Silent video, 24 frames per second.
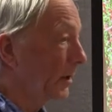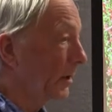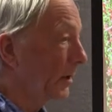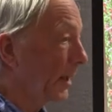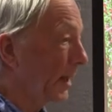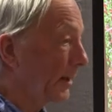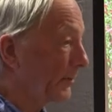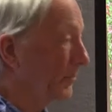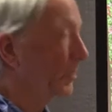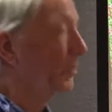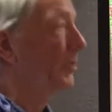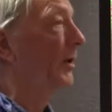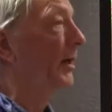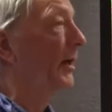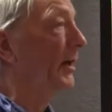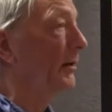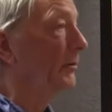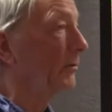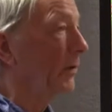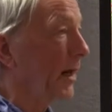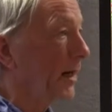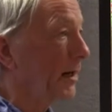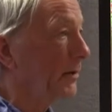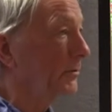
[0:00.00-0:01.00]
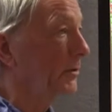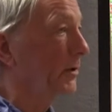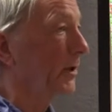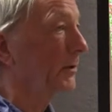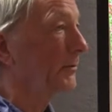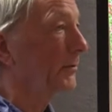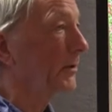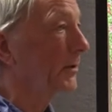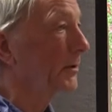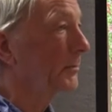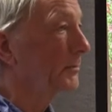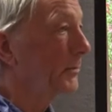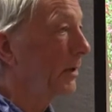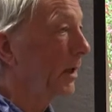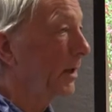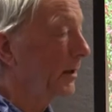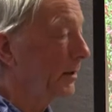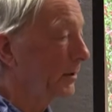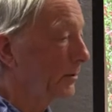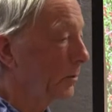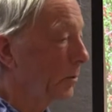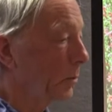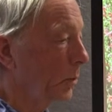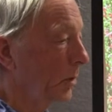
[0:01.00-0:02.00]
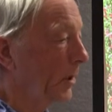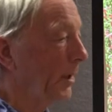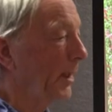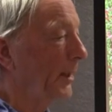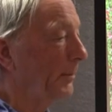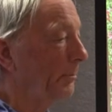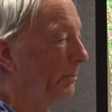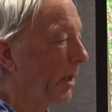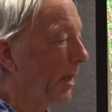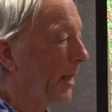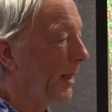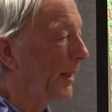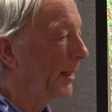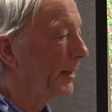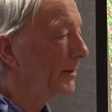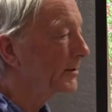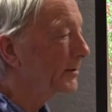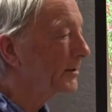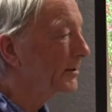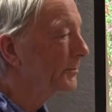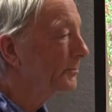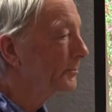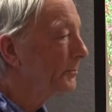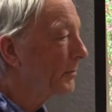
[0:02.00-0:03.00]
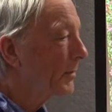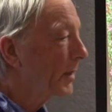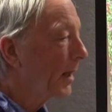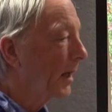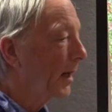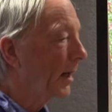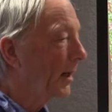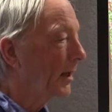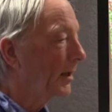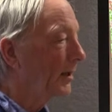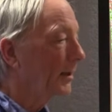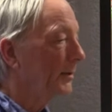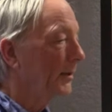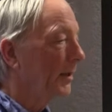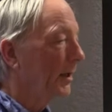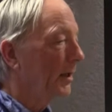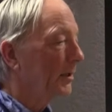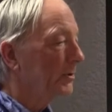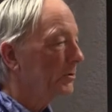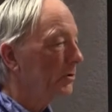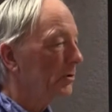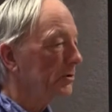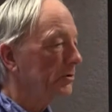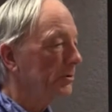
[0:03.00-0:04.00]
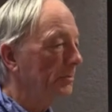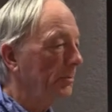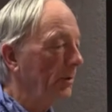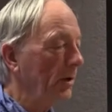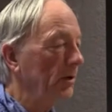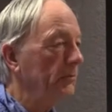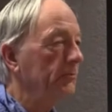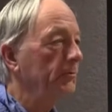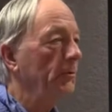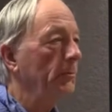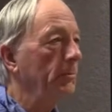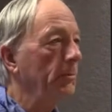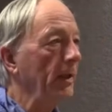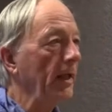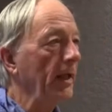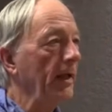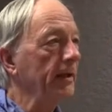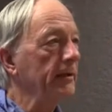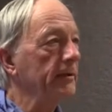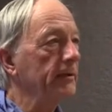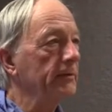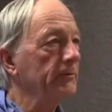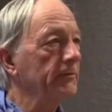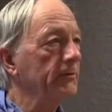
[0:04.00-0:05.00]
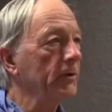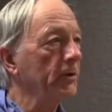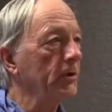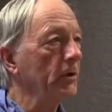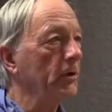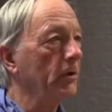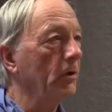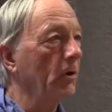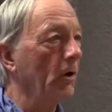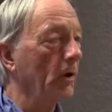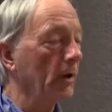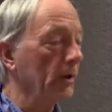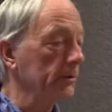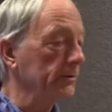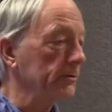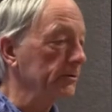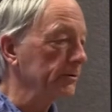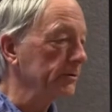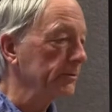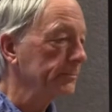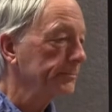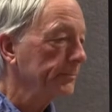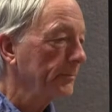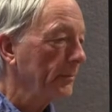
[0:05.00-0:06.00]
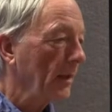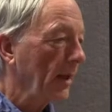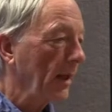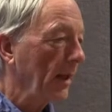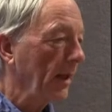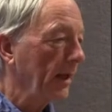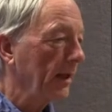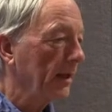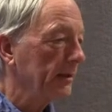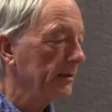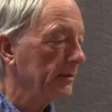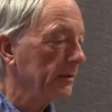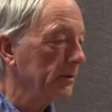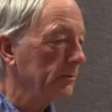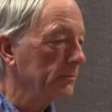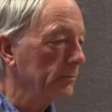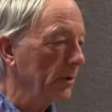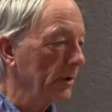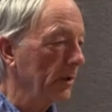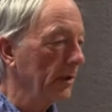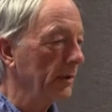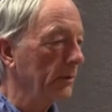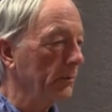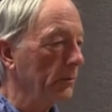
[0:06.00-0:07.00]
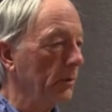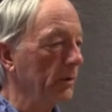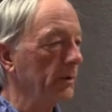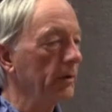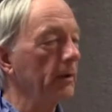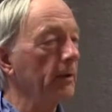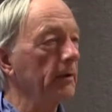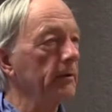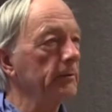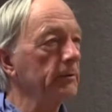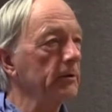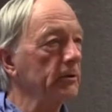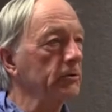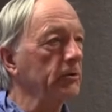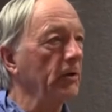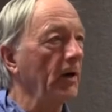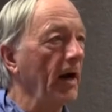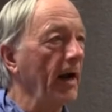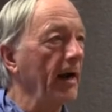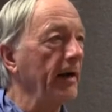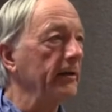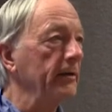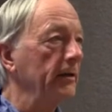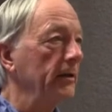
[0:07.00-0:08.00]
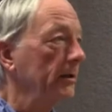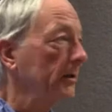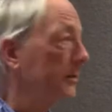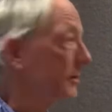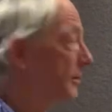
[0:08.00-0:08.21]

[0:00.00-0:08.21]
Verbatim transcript: evergreen ground cover, little woody plants. Uh, so it's a beautiful plant for your gardens and uh, really will attract,